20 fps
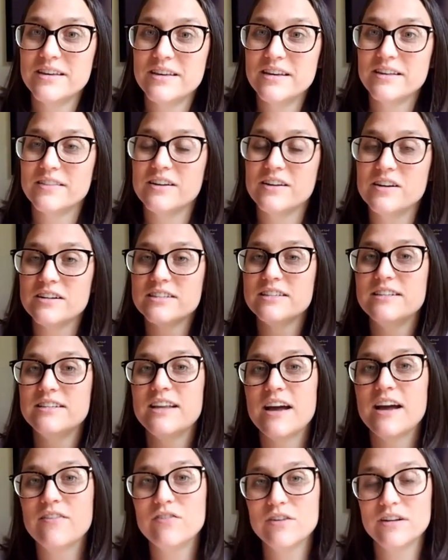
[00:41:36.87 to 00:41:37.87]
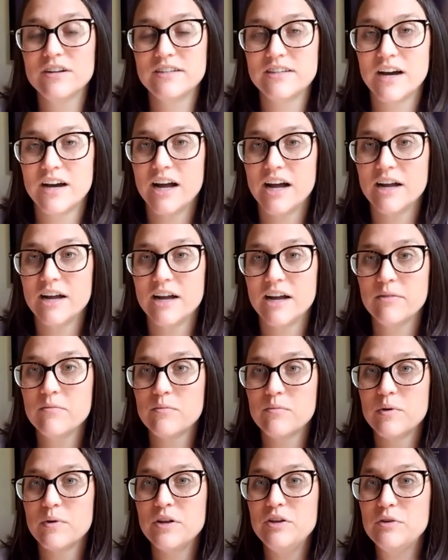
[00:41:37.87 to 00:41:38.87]
There is never a time
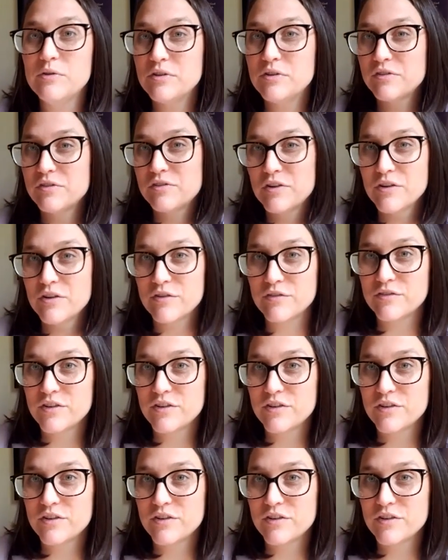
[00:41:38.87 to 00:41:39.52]
when you deserve